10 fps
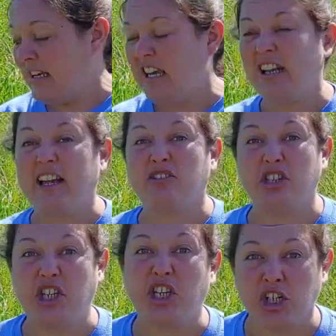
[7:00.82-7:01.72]
it'll
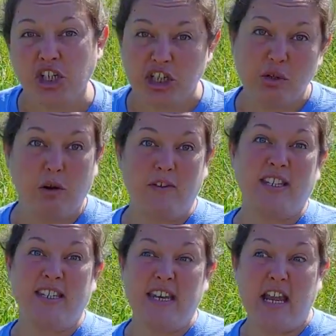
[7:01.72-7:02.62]
actually cure you of a
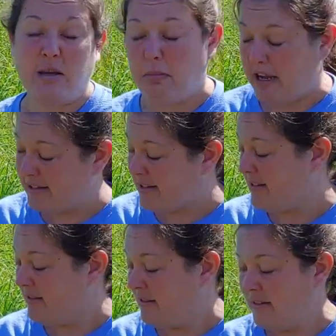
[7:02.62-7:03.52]
snake
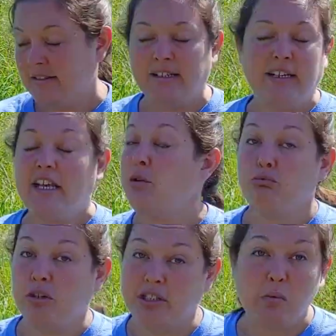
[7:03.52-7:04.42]
bite. It
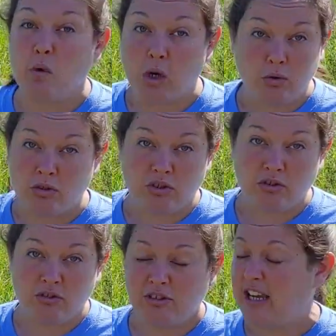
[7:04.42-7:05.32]
really
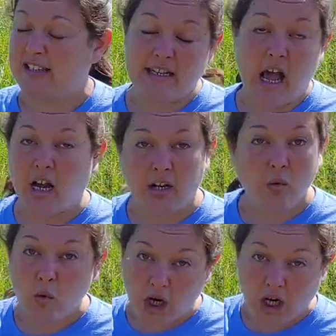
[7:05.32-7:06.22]
won't. It's not going to
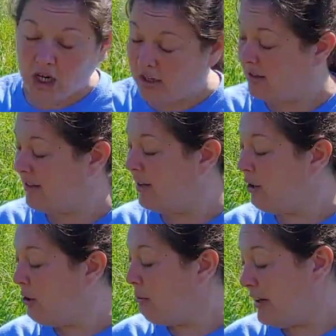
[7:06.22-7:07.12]
work,
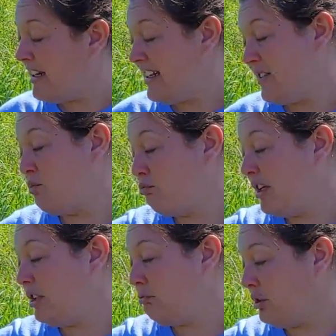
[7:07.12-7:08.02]
but it is a
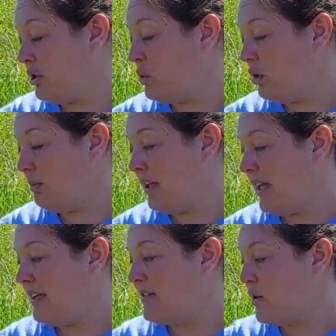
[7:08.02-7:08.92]
really, really cool
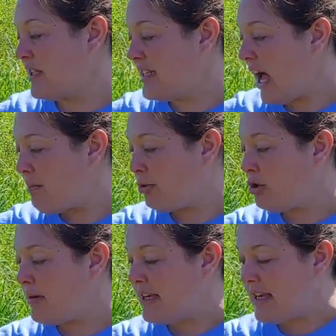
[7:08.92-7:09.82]
plant. So it's not
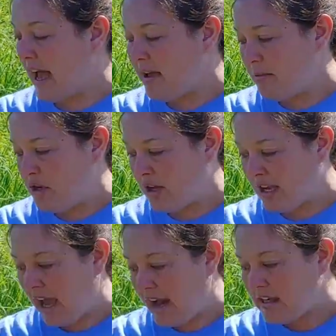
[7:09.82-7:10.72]
blooming yet, but you
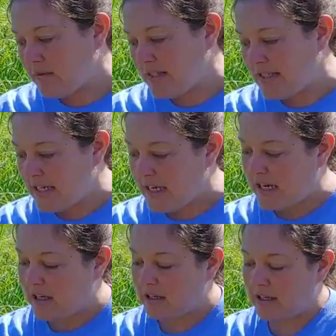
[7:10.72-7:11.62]
can kind of
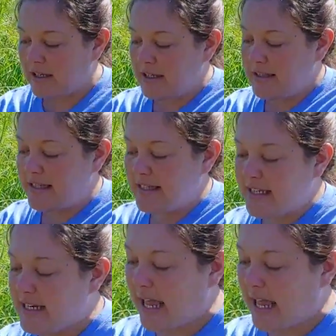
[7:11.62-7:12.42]
see the seed